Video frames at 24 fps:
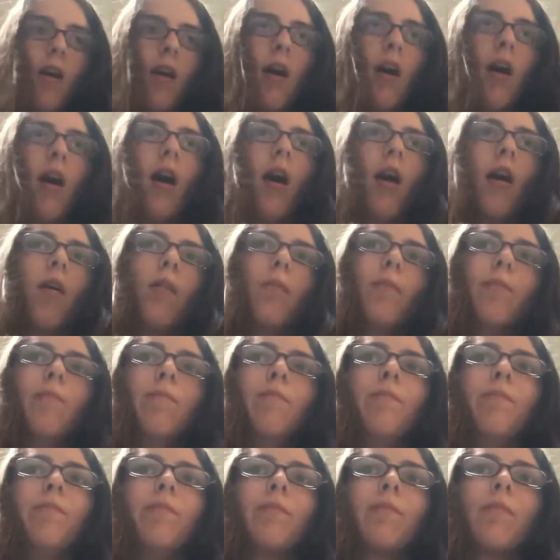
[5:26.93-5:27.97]
an
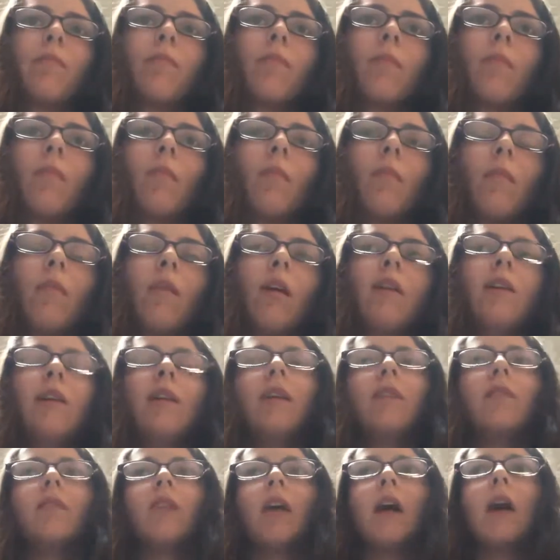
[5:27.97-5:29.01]

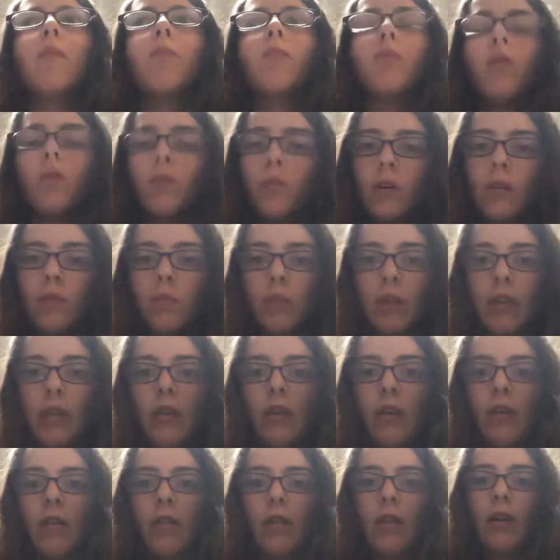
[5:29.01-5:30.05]
example would be,